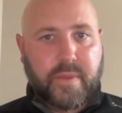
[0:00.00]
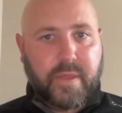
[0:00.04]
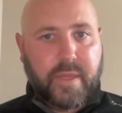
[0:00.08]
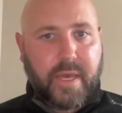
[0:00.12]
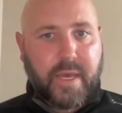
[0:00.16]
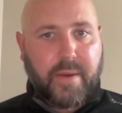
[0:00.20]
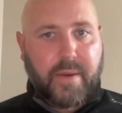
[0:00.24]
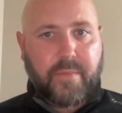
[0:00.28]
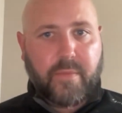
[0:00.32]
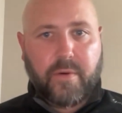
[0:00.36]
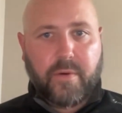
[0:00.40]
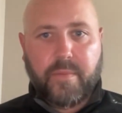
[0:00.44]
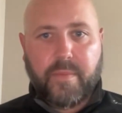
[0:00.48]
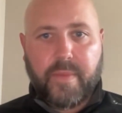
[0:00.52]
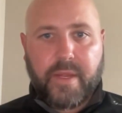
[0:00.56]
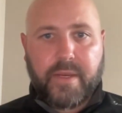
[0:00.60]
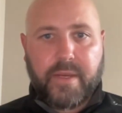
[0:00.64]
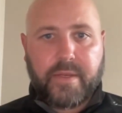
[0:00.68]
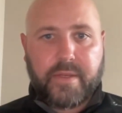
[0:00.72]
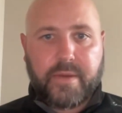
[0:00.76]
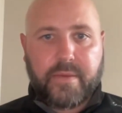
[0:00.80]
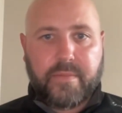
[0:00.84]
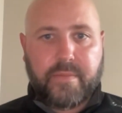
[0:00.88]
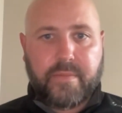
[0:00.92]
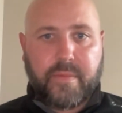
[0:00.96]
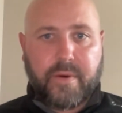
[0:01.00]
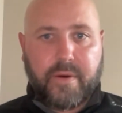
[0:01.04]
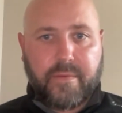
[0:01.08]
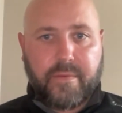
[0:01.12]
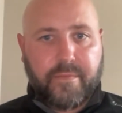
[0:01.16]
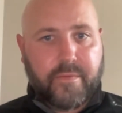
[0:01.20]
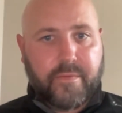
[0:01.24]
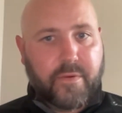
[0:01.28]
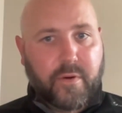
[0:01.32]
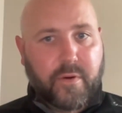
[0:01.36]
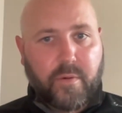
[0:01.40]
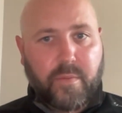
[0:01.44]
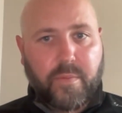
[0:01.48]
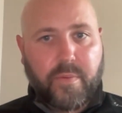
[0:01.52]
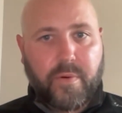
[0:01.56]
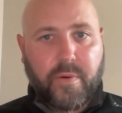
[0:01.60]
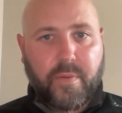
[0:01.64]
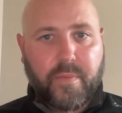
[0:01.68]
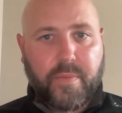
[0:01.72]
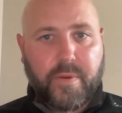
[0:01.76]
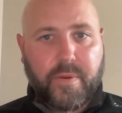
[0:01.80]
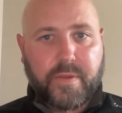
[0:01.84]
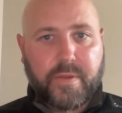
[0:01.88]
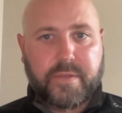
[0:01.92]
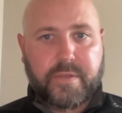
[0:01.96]
that momentum of no
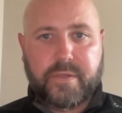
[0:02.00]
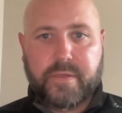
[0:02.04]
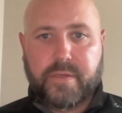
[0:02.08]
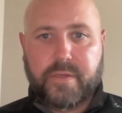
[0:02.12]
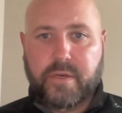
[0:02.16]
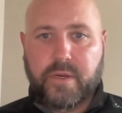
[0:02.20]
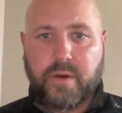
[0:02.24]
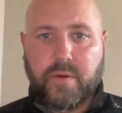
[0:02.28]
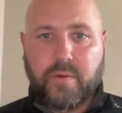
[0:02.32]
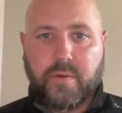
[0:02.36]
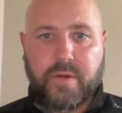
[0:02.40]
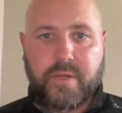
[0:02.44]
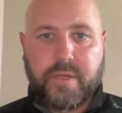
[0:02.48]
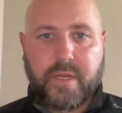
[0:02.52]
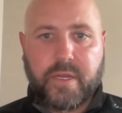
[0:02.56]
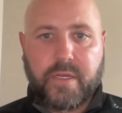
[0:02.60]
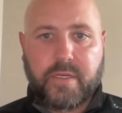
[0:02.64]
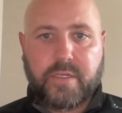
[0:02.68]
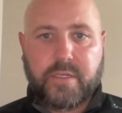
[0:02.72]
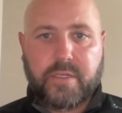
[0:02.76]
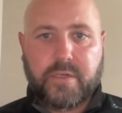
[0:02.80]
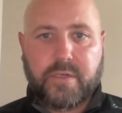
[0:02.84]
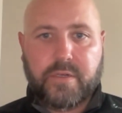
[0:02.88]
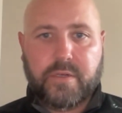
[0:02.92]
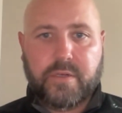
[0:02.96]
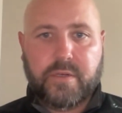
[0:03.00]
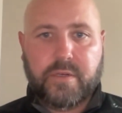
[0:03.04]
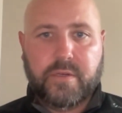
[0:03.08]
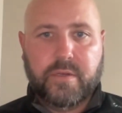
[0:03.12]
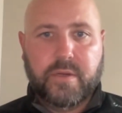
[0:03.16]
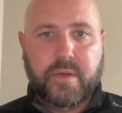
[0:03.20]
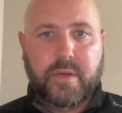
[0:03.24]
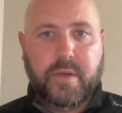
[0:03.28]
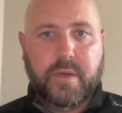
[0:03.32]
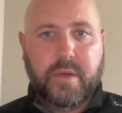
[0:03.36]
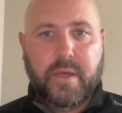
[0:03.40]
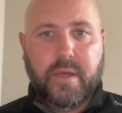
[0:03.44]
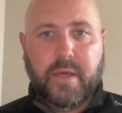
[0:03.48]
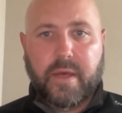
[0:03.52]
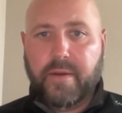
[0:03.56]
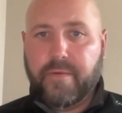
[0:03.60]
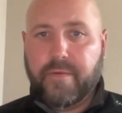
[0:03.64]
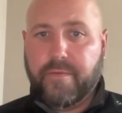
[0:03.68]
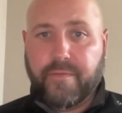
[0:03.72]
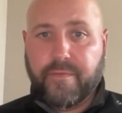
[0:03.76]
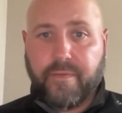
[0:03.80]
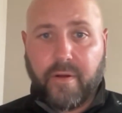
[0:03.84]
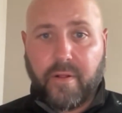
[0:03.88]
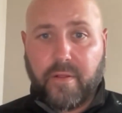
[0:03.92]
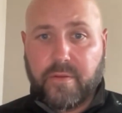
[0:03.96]
purpose, no intention, that
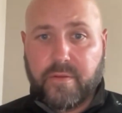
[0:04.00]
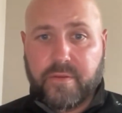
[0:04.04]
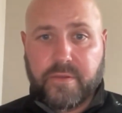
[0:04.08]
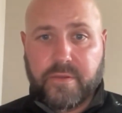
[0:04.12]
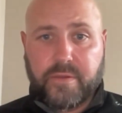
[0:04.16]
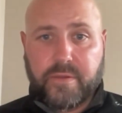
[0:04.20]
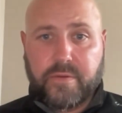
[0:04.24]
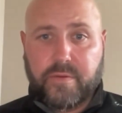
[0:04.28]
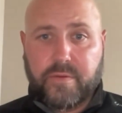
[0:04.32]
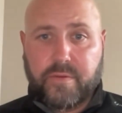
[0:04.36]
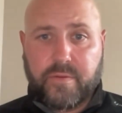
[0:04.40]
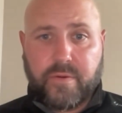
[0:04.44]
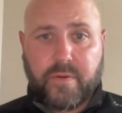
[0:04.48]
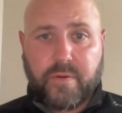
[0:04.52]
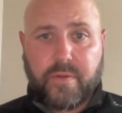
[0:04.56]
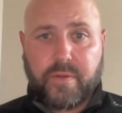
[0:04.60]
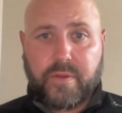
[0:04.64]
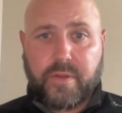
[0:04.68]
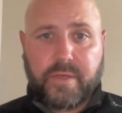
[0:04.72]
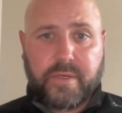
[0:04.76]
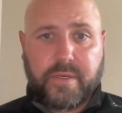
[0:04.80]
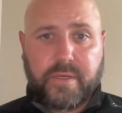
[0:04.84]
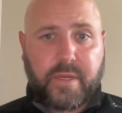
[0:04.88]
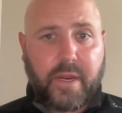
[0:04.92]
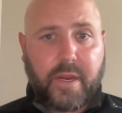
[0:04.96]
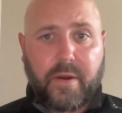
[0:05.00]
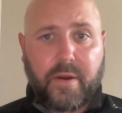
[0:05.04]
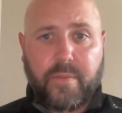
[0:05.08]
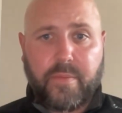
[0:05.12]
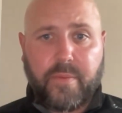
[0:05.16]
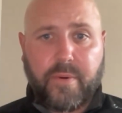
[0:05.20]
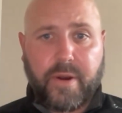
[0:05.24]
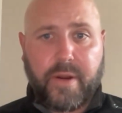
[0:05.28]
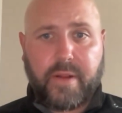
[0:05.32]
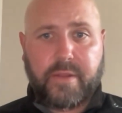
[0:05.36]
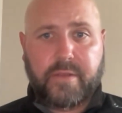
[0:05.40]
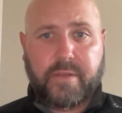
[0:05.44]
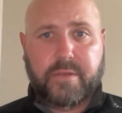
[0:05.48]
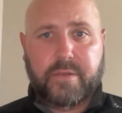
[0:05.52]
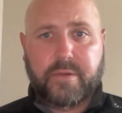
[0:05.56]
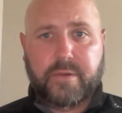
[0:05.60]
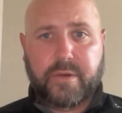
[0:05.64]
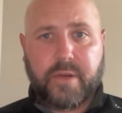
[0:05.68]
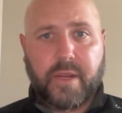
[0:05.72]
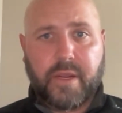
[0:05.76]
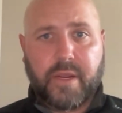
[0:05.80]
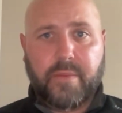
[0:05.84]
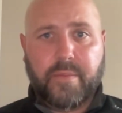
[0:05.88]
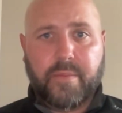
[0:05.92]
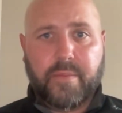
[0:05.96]
follows you throughout the entire practice or
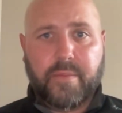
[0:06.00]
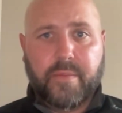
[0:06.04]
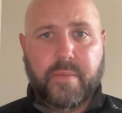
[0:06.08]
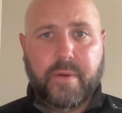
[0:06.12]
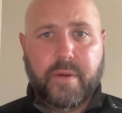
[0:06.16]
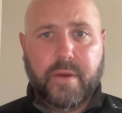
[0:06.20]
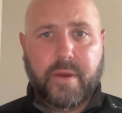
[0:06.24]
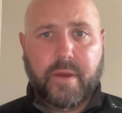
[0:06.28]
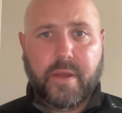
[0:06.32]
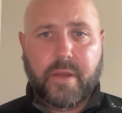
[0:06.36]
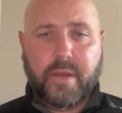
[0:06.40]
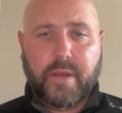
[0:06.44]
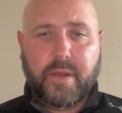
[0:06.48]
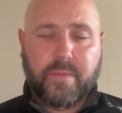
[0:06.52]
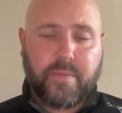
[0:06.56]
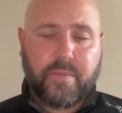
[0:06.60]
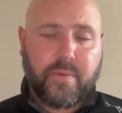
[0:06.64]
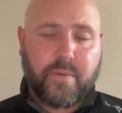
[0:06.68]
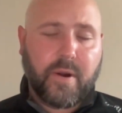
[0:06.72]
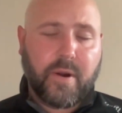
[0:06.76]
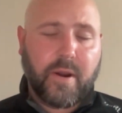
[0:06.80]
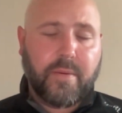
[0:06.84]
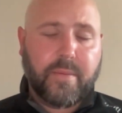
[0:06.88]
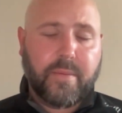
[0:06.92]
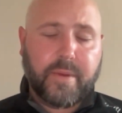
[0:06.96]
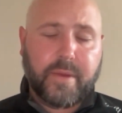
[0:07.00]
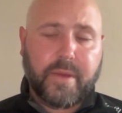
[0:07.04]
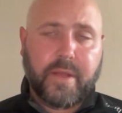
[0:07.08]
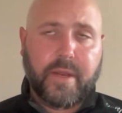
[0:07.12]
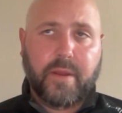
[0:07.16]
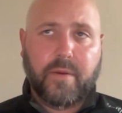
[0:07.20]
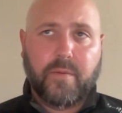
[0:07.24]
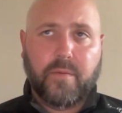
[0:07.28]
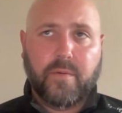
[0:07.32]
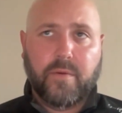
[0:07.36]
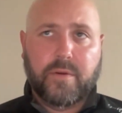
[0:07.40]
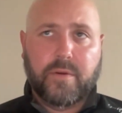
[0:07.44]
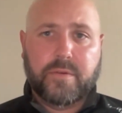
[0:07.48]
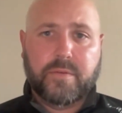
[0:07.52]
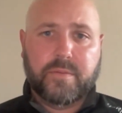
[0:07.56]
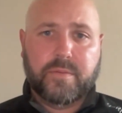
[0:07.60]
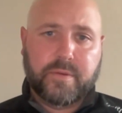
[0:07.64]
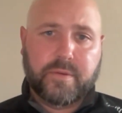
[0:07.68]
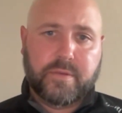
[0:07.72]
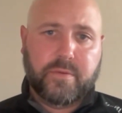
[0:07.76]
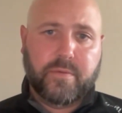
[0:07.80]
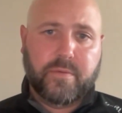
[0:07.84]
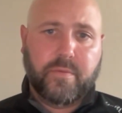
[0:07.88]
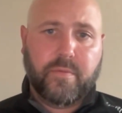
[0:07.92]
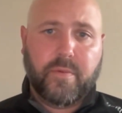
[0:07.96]
game. And you're probably getting worse
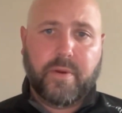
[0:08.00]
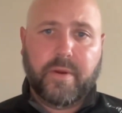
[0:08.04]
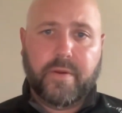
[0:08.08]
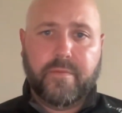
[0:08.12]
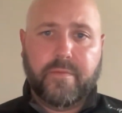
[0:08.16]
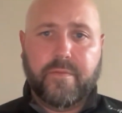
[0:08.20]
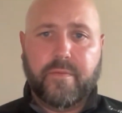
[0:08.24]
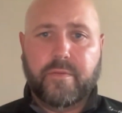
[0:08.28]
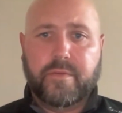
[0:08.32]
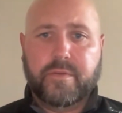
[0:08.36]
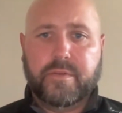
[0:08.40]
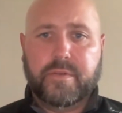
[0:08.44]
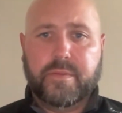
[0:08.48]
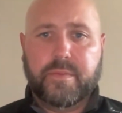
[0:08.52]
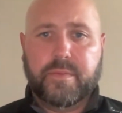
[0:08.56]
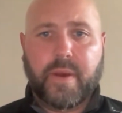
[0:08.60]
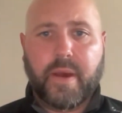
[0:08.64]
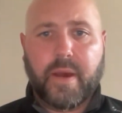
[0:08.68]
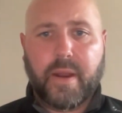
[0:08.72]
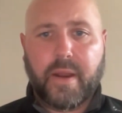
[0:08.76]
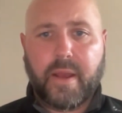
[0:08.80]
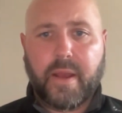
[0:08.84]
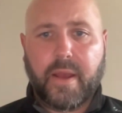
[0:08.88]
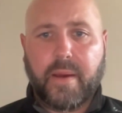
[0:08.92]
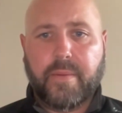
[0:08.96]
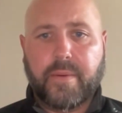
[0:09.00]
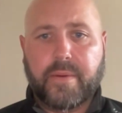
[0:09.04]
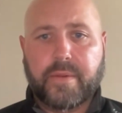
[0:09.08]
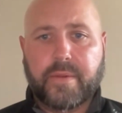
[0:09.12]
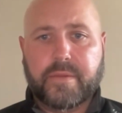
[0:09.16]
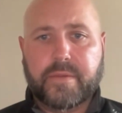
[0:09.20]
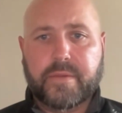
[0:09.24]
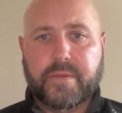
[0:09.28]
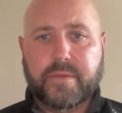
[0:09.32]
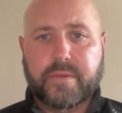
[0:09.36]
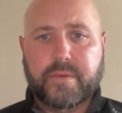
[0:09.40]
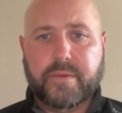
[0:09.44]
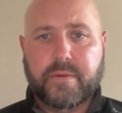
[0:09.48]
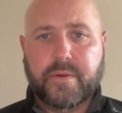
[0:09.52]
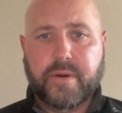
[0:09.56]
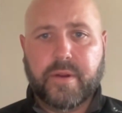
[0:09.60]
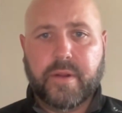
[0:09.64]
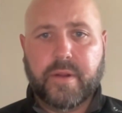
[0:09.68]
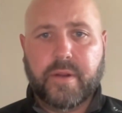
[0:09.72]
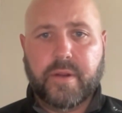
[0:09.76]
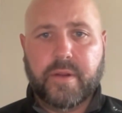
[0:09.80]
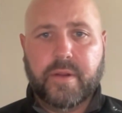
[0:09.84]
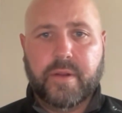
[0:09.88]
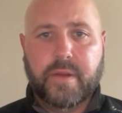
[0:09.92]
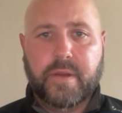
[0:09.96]
because you're reinforcing bad habits,
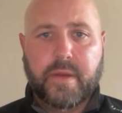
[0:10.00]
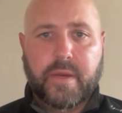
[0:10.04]
right?